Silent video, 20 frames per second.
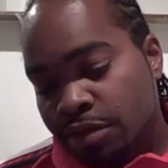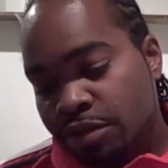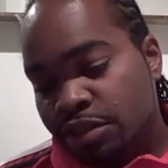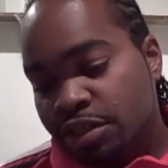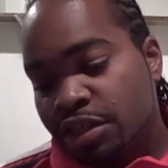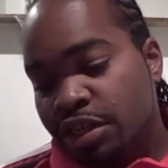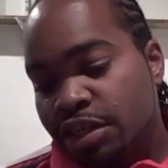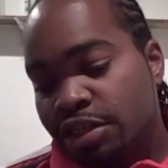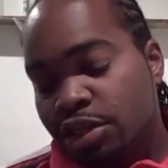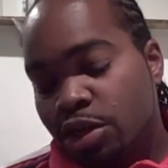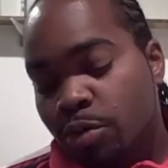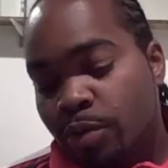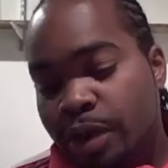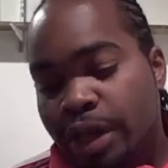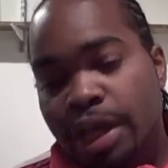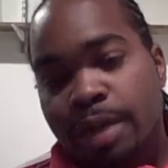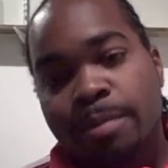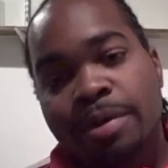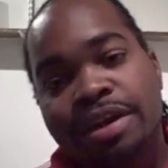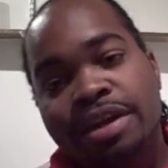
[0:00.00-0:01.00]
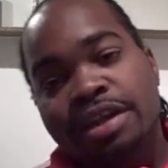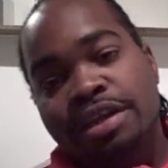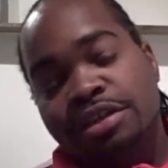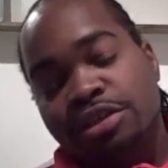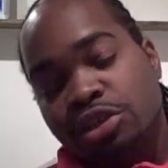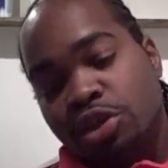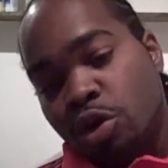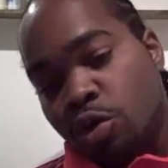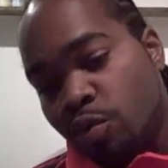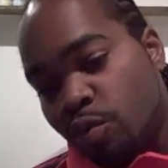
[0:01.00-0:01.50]
just did some with him. My nigga
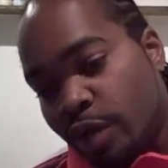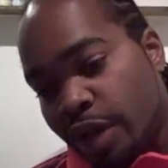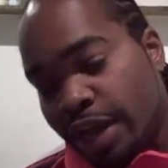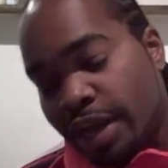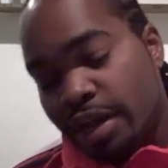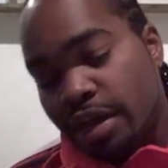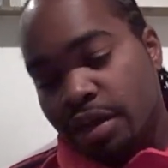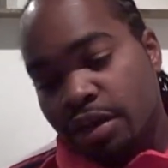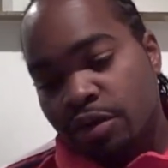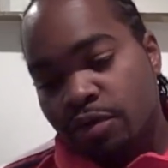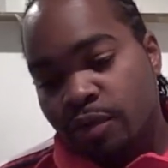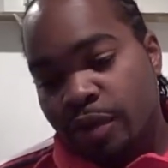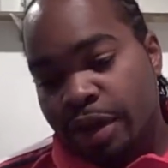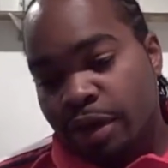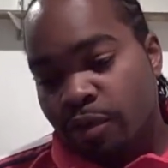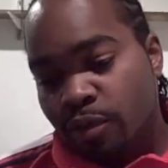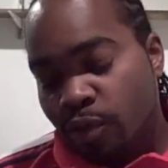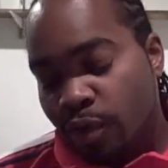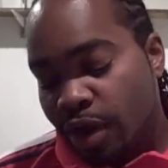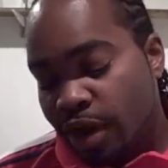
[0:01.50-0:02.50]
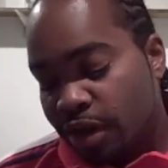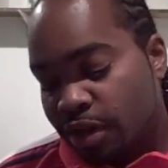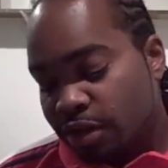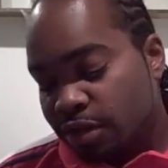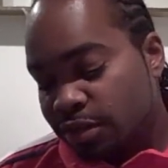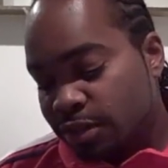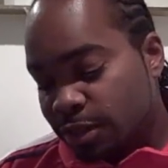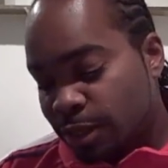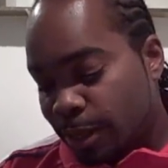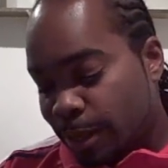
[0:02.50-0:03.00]
Zoe Really, underrated
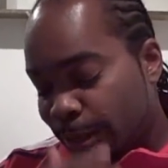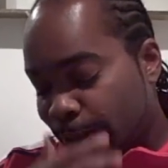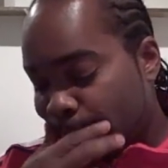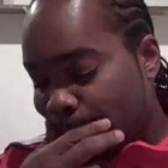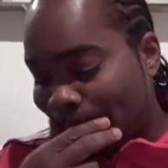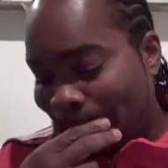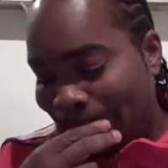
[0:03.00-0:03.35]
records. Uh,